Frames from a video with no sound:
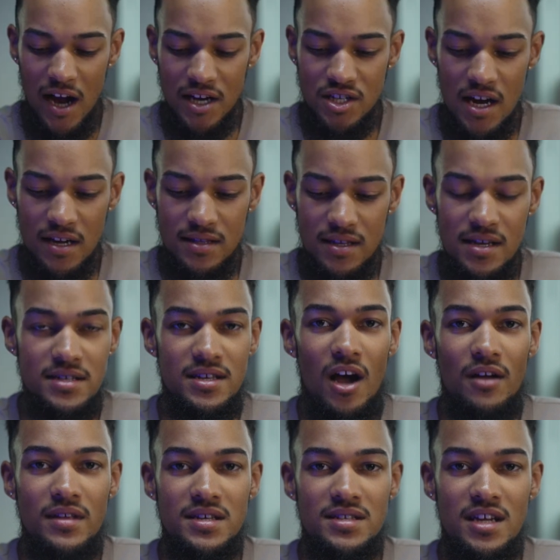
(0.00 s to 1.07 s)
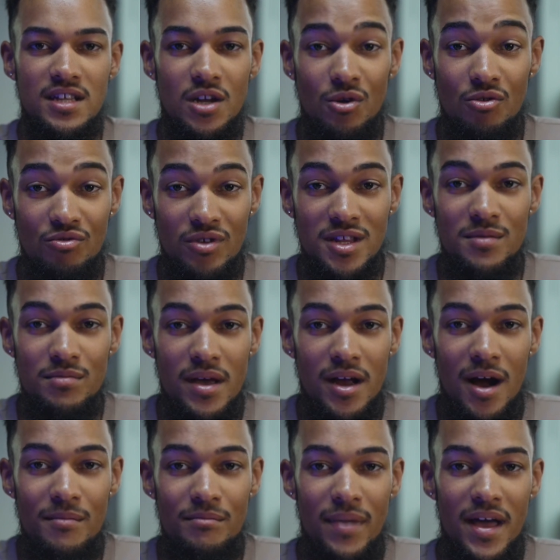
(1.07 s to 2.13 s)
I checked these out. They said they were really big
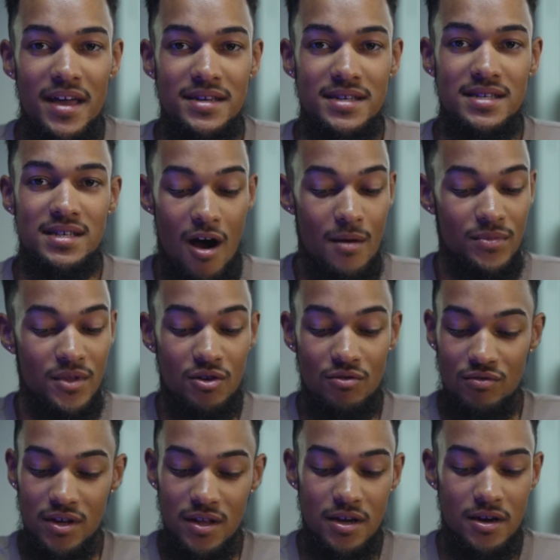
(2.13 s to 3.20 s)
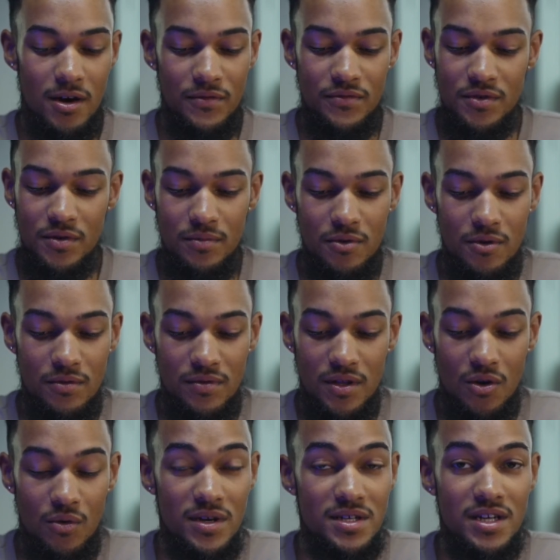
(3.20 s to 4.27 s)
on bass. They're really comfortable.
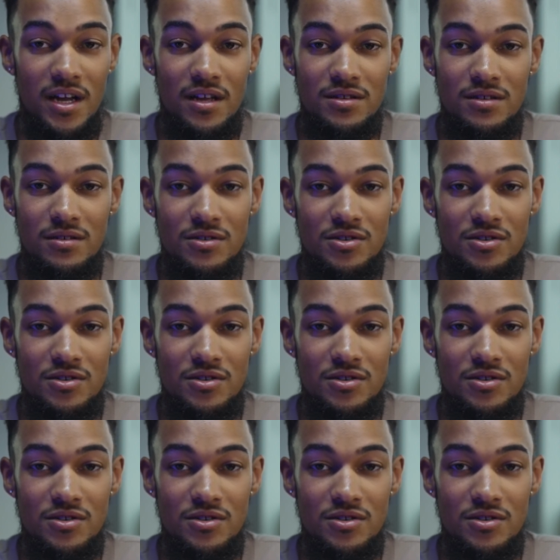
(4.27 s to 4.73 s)
The noise canceling